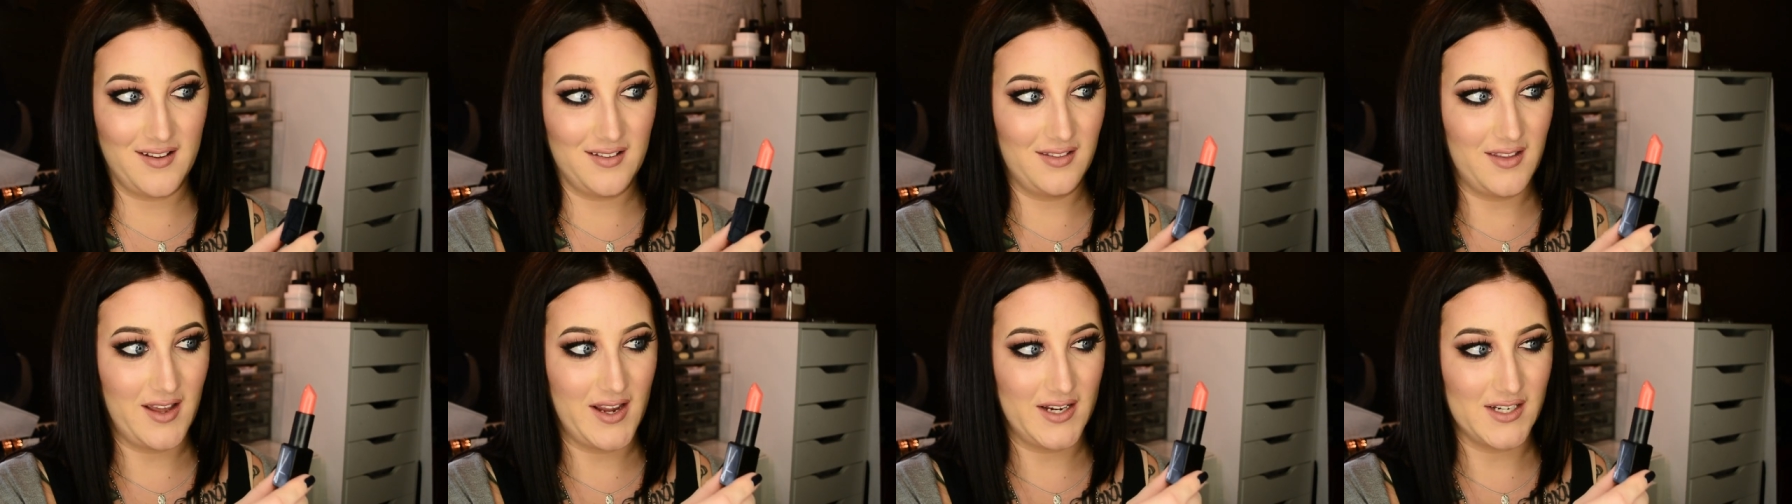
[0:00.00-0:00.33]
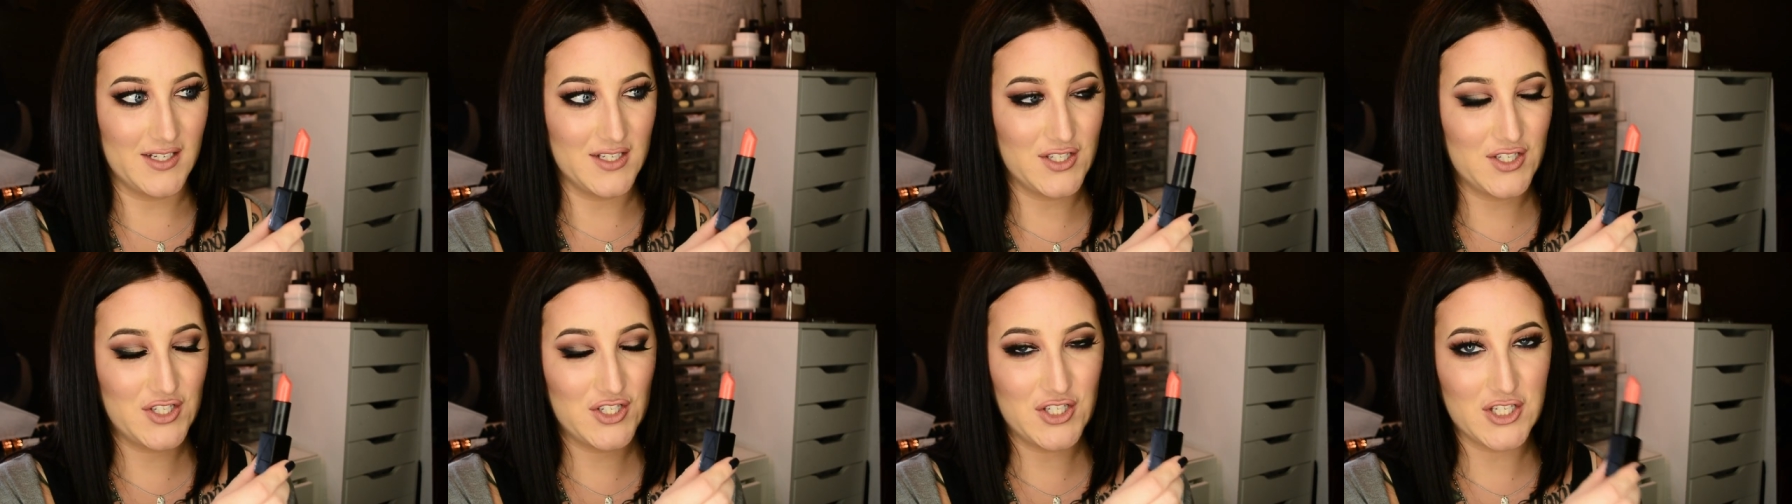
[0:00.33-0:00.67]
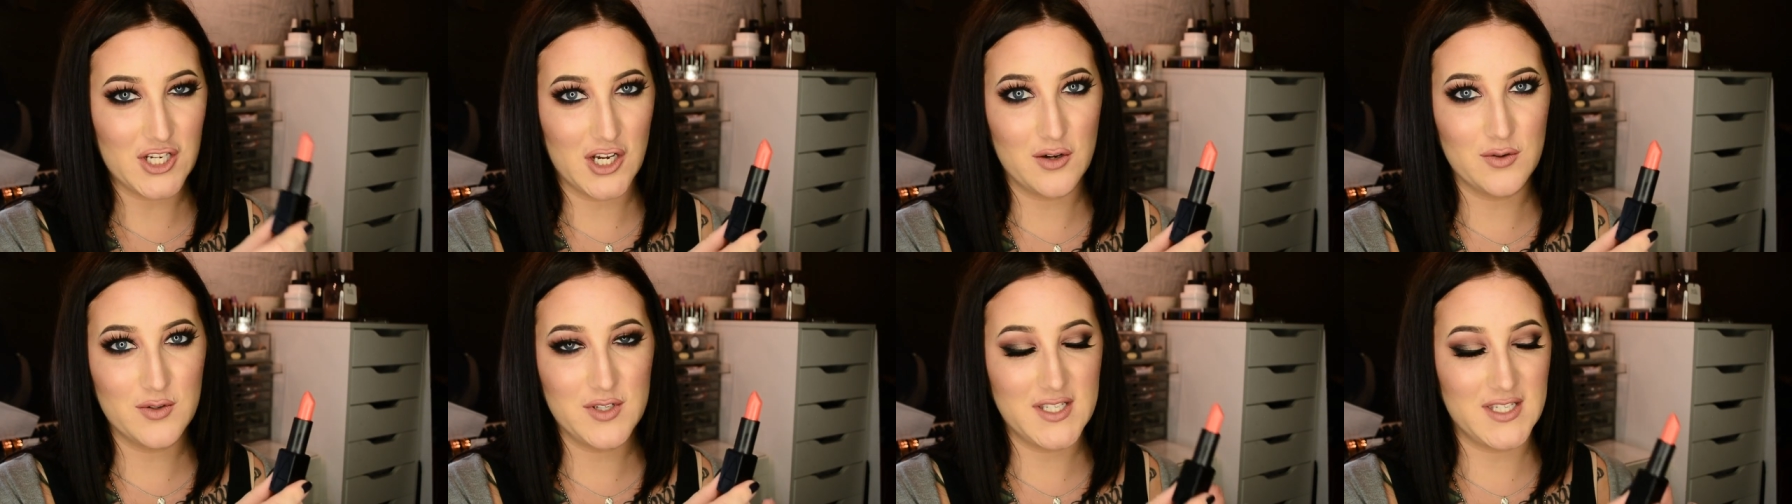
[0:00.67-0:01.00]
Like,
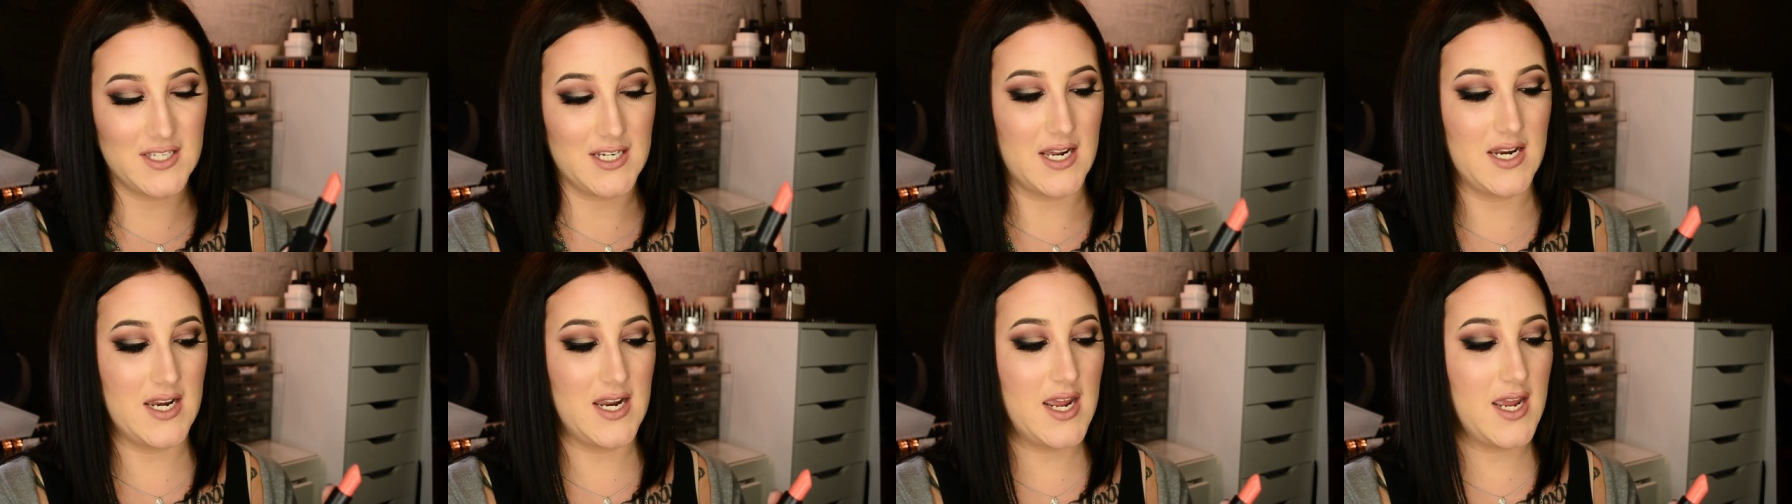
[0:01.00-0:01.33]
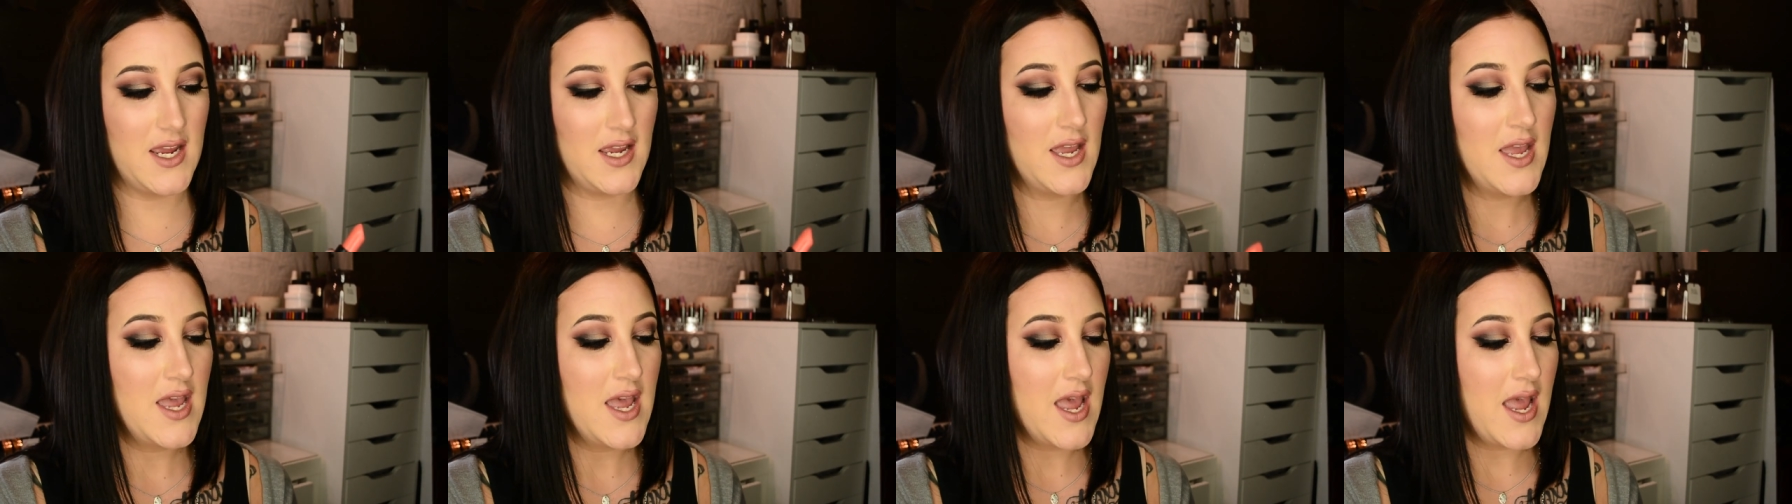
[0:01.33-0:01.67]
so stunning.